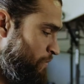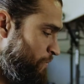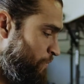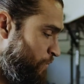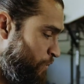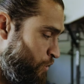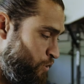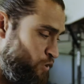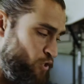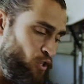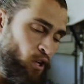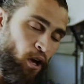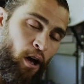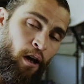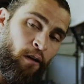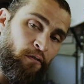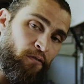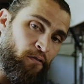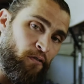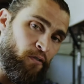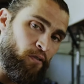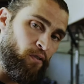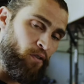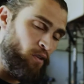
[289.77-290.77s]
first
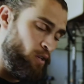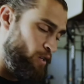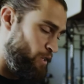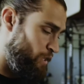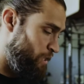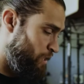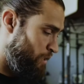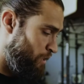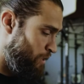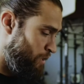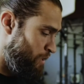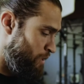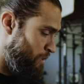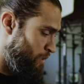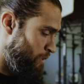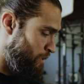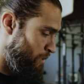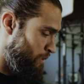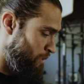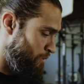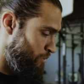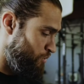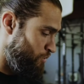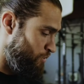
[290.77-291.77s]
off,
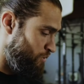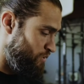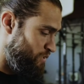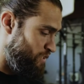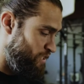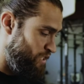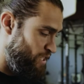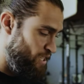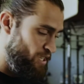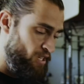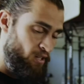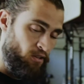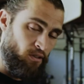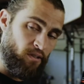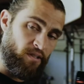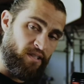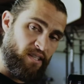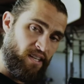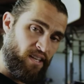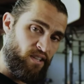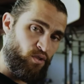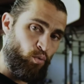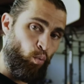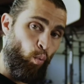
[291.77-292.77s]
you can see here it
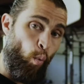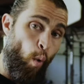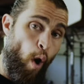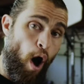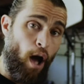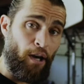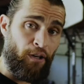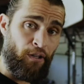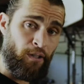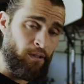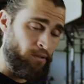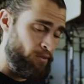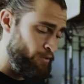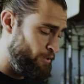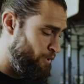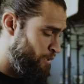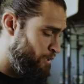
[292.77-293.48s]
says water.